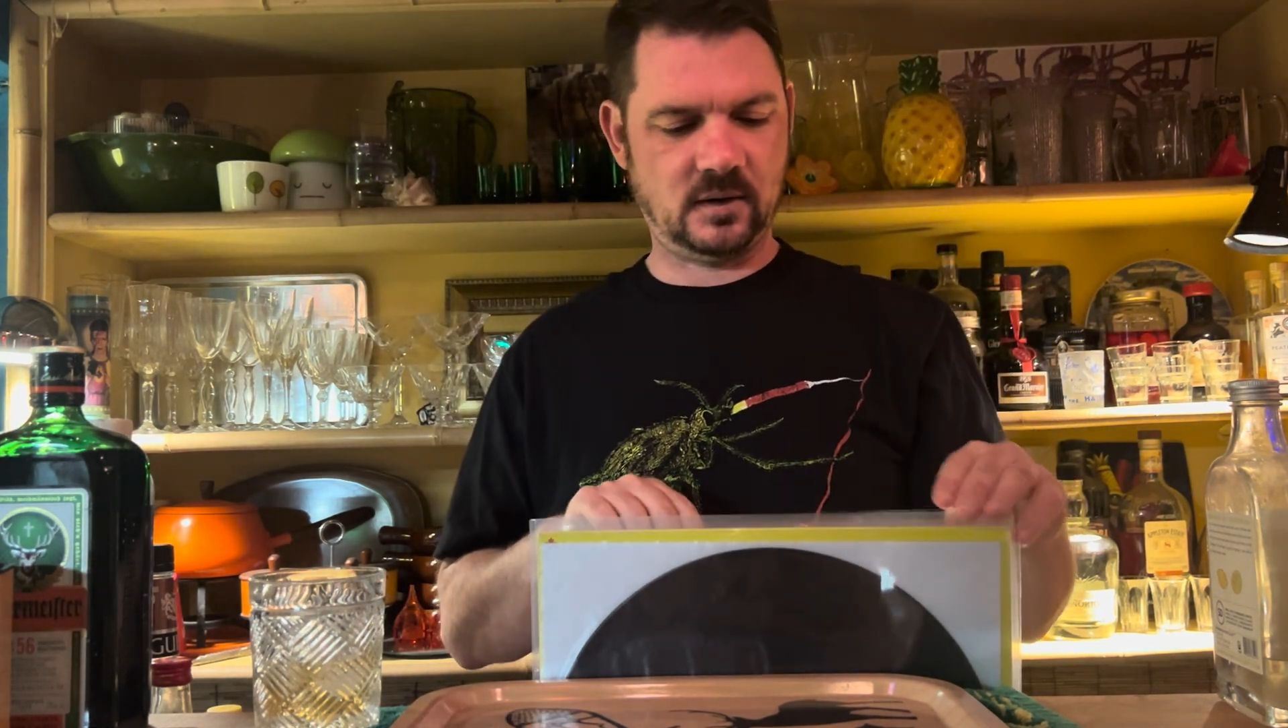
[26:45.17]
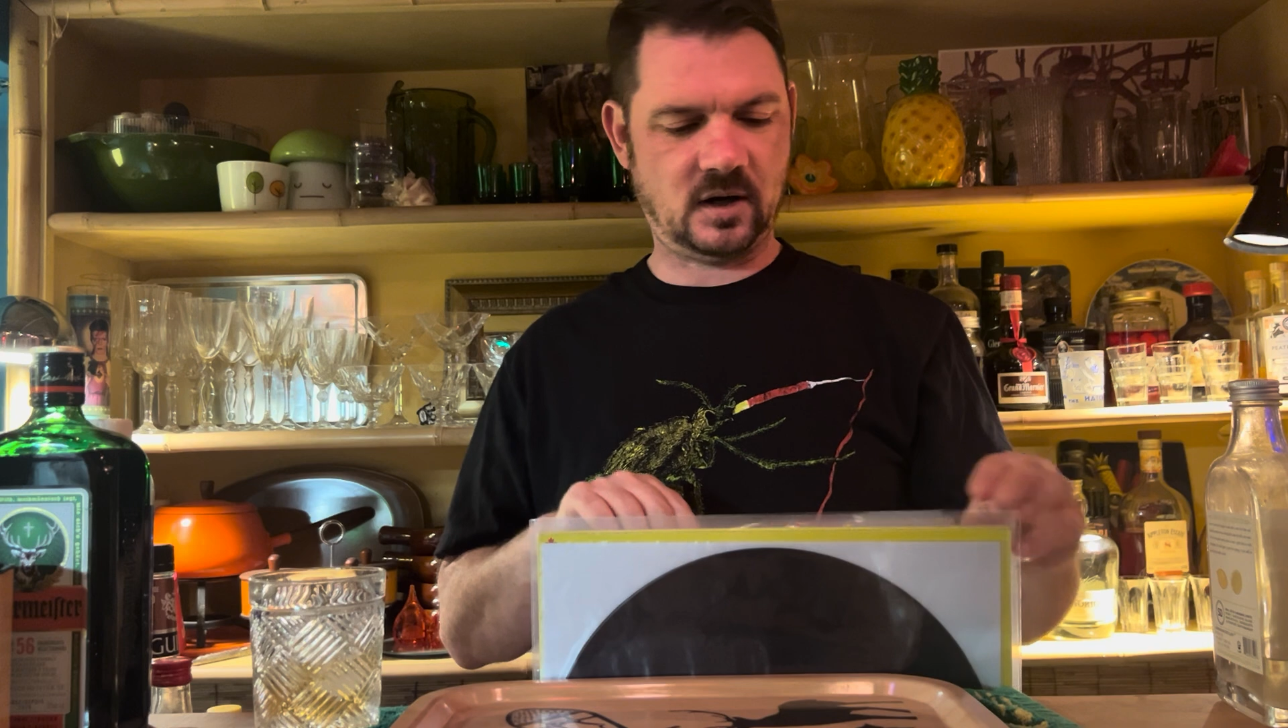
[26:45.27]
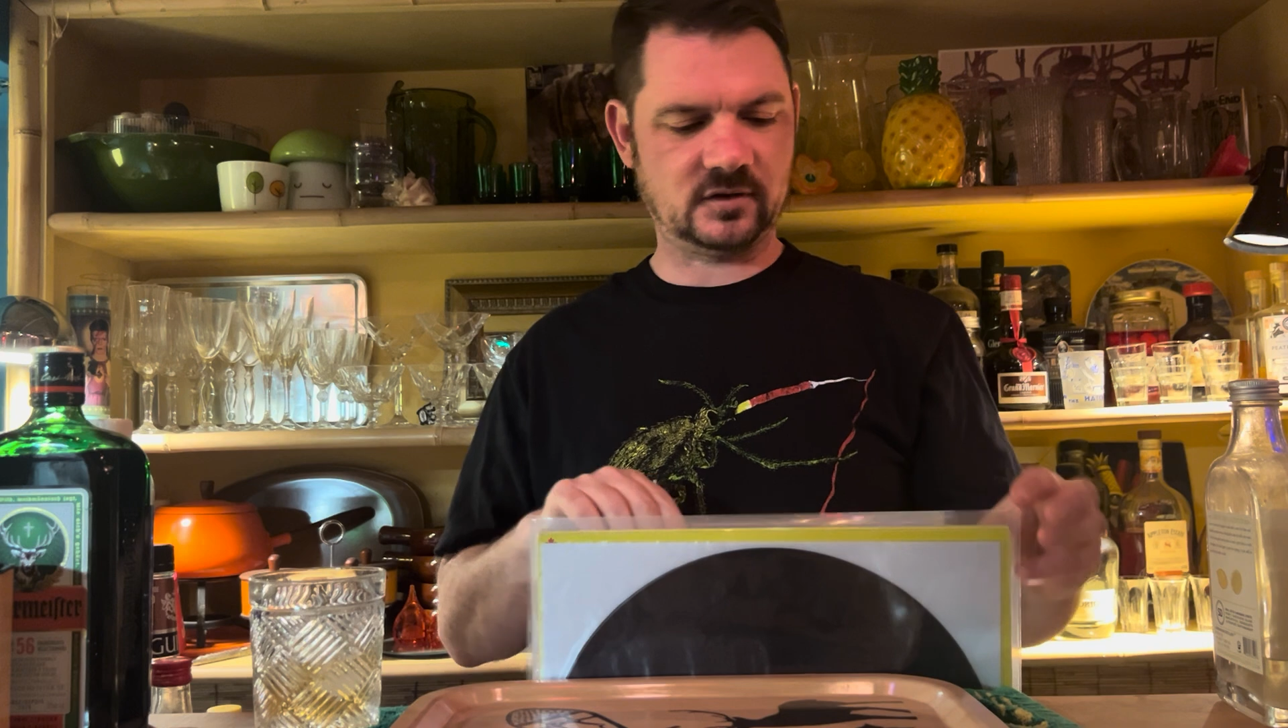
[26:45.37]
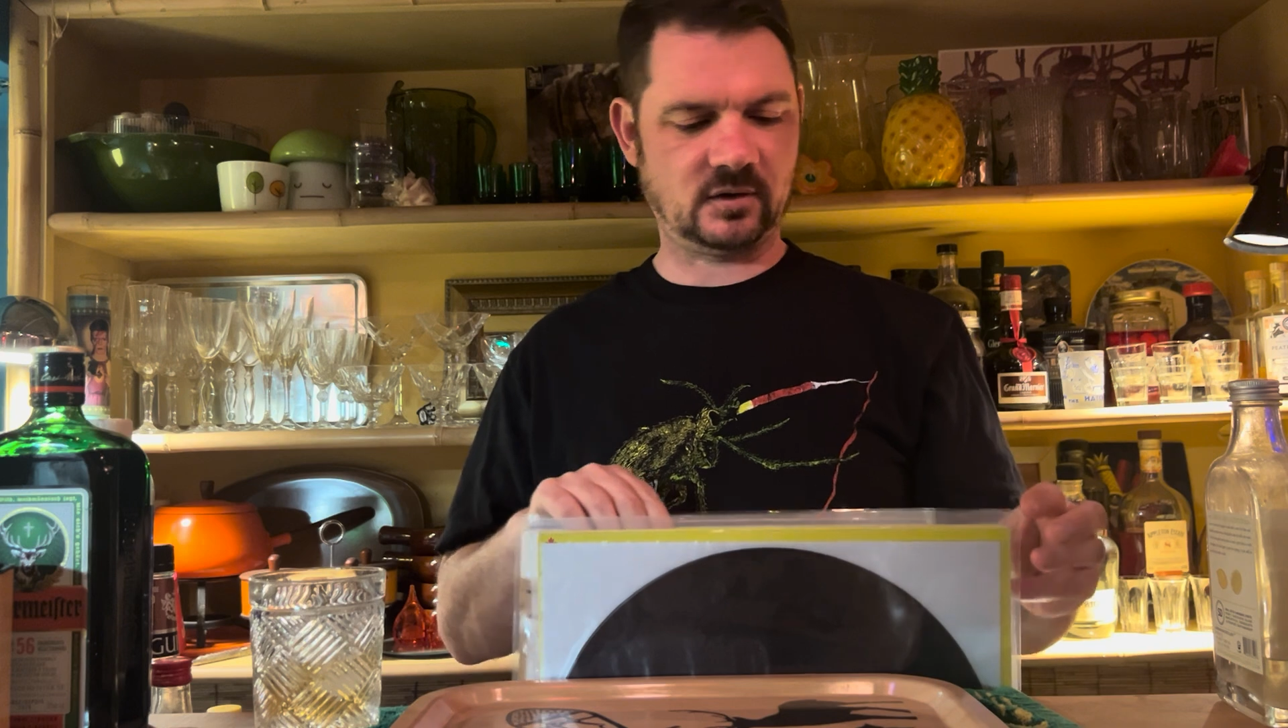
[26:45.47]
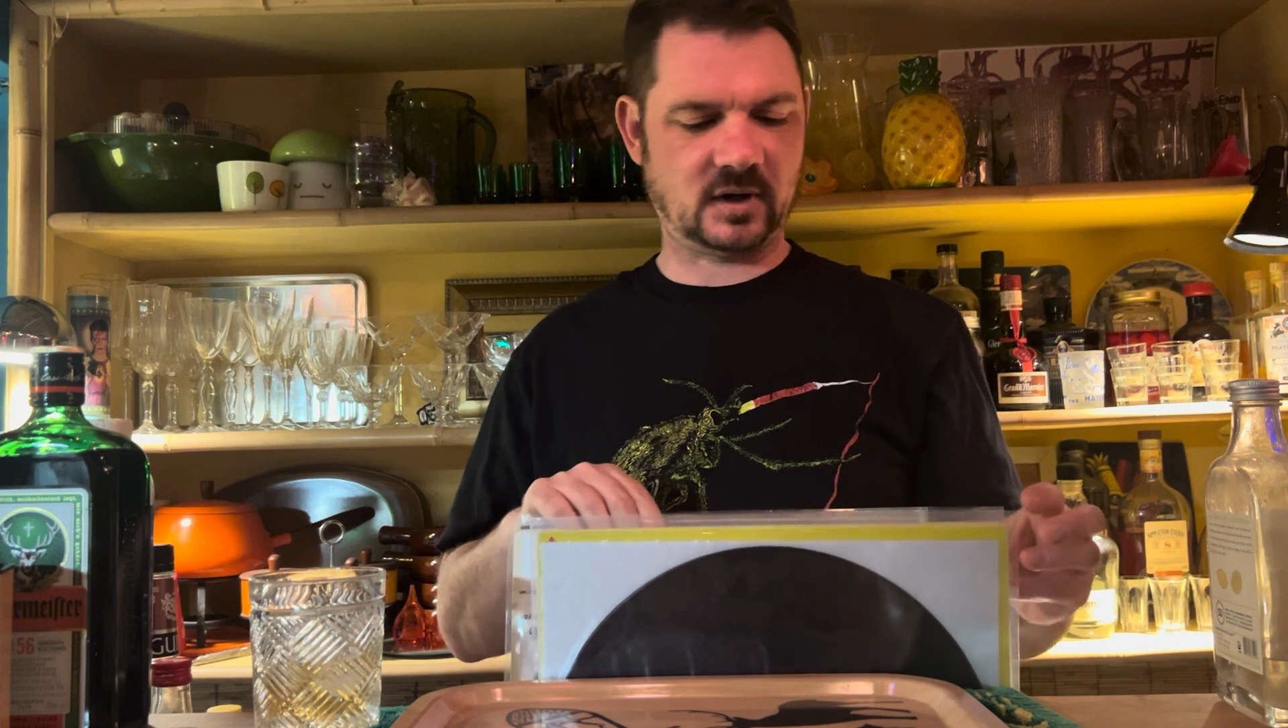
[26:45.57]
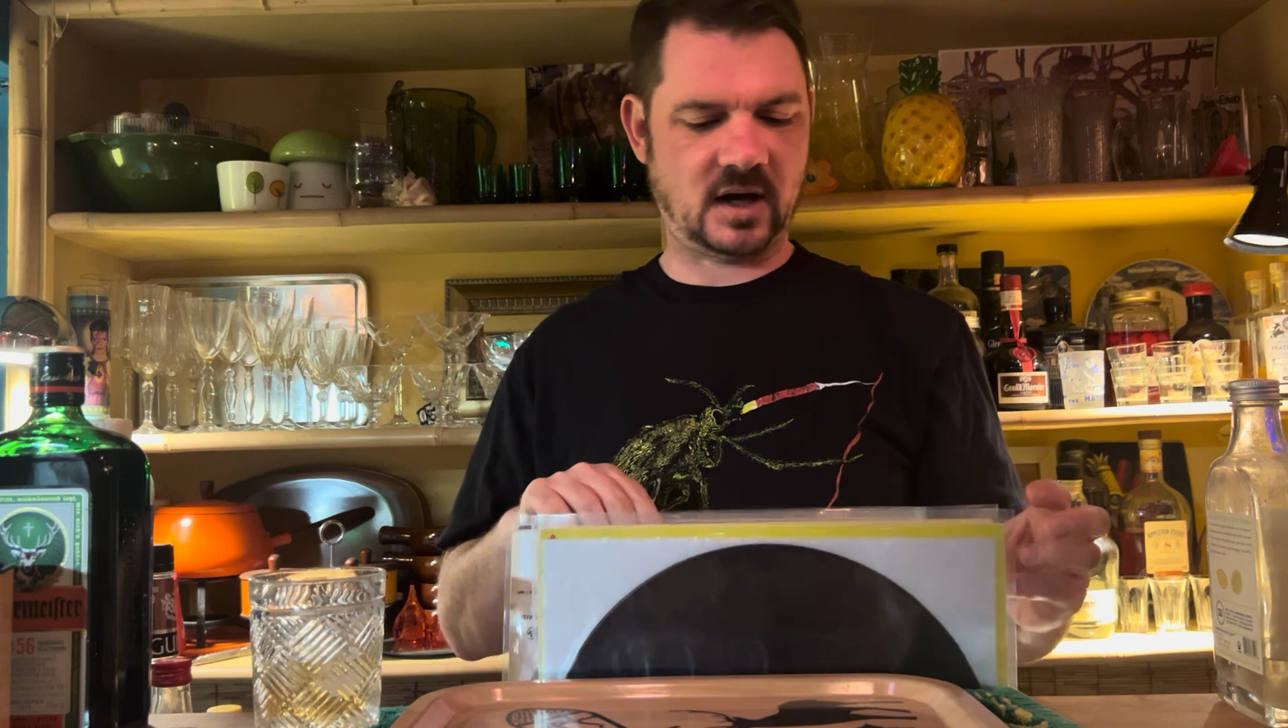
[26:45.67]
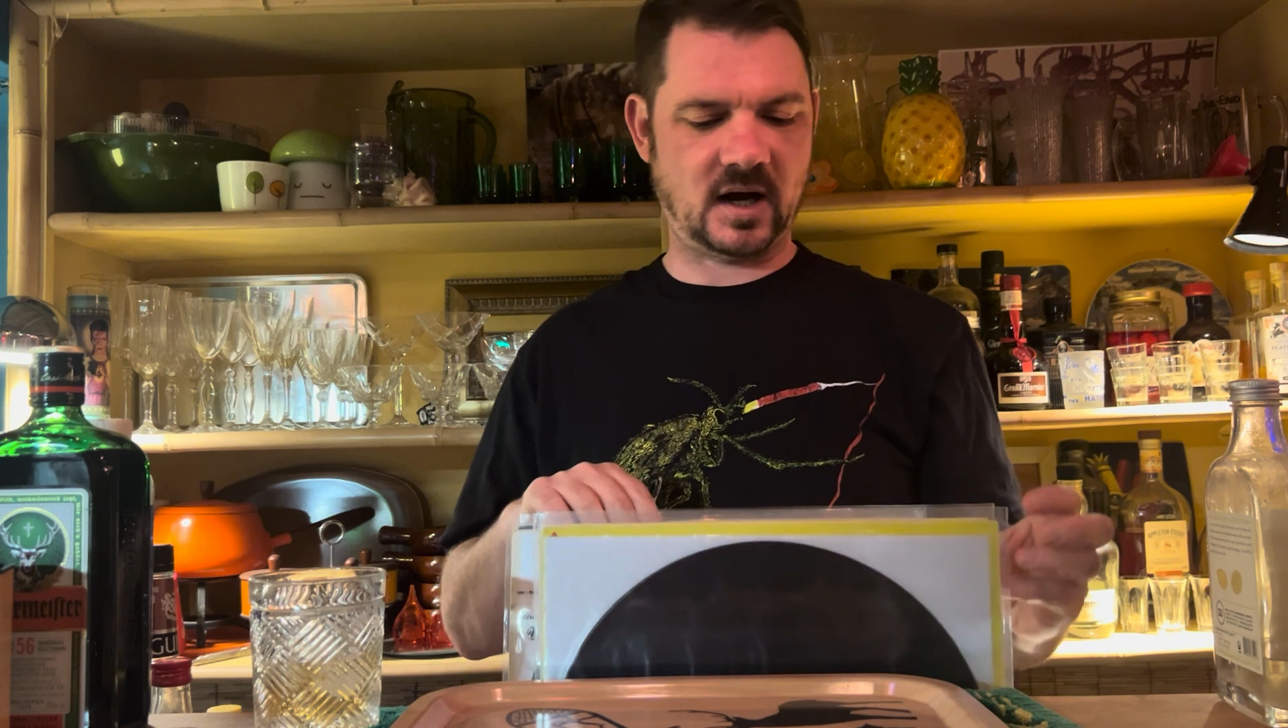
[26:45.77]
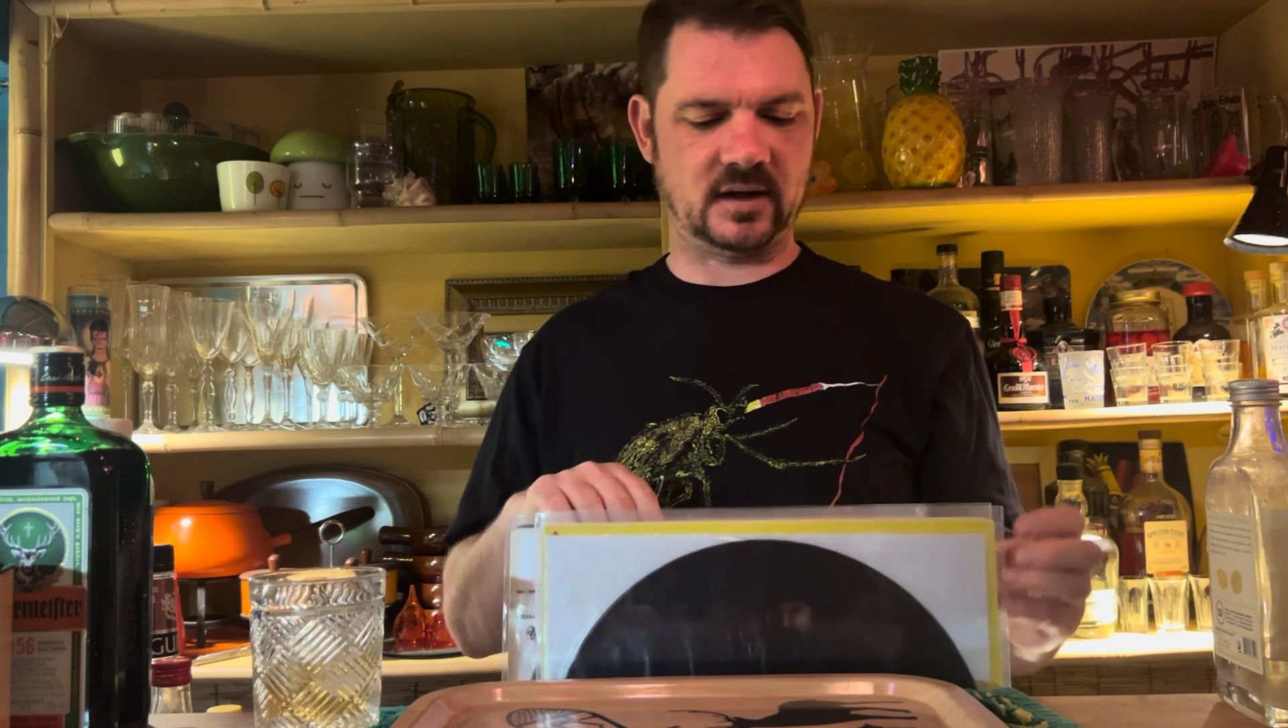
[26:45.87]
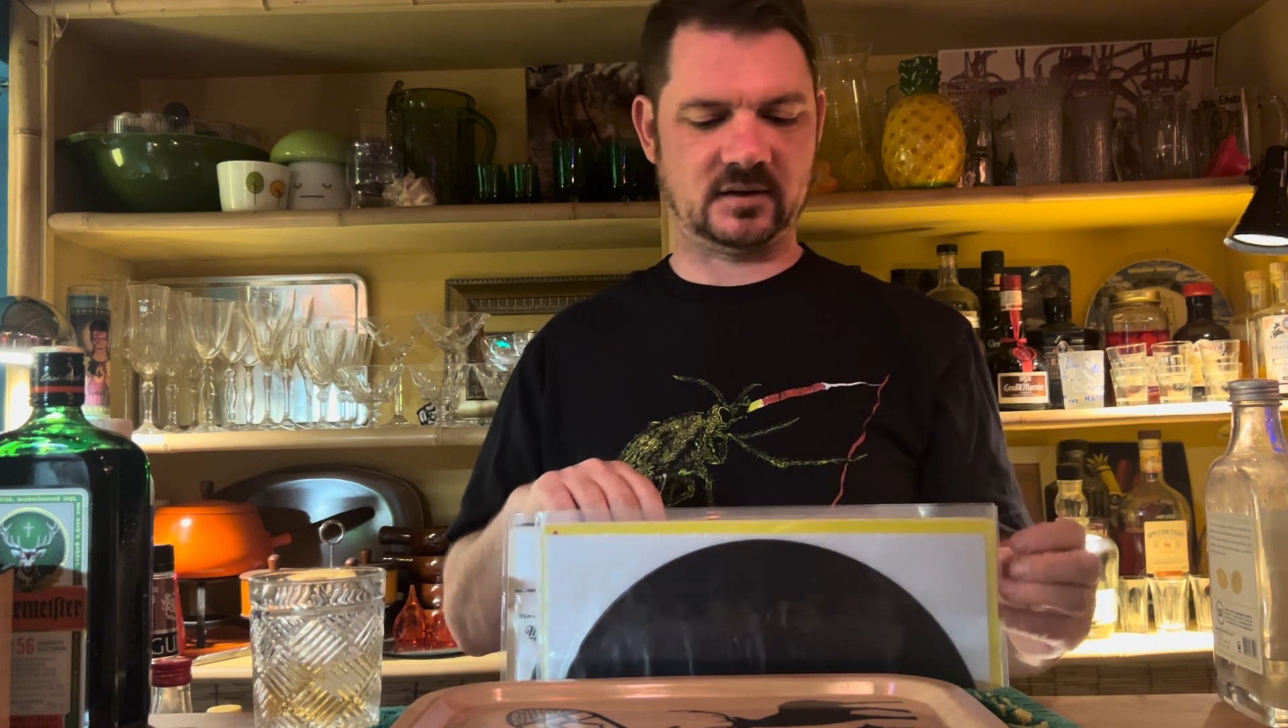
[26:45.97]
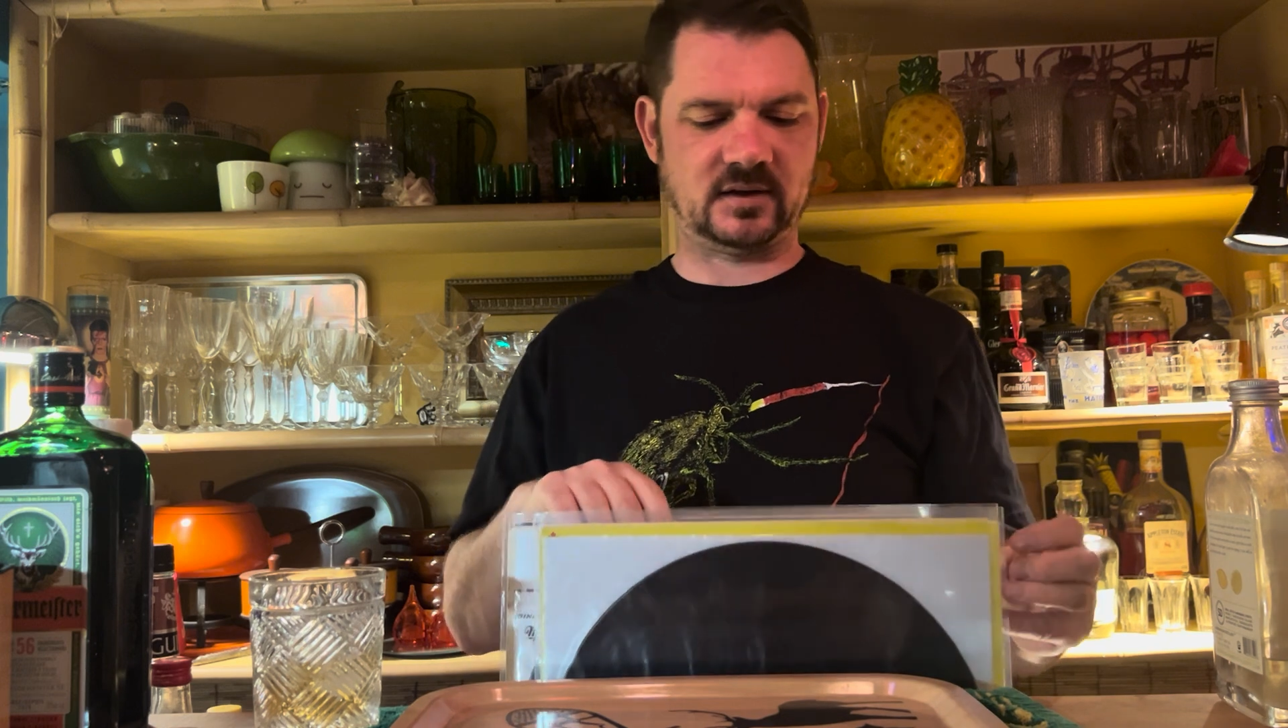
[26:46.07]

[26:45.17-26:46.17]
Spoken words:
Also got